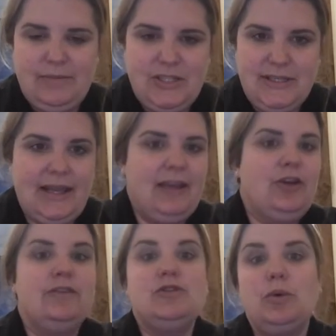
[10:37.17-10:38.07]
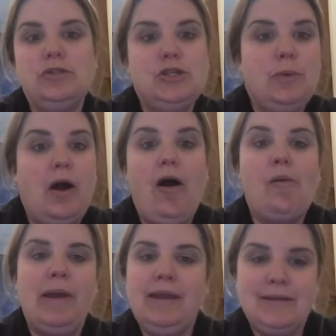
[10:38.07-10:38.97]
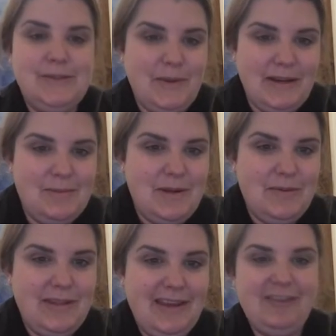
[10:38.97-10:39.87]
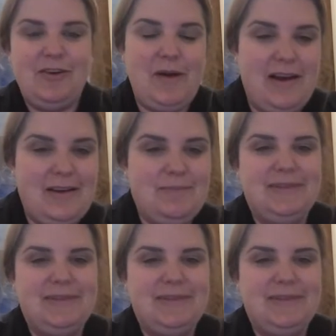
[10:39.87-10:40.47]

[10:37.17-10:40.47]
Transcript: She's like, I could have told you what all my kids were going to be when they grew up.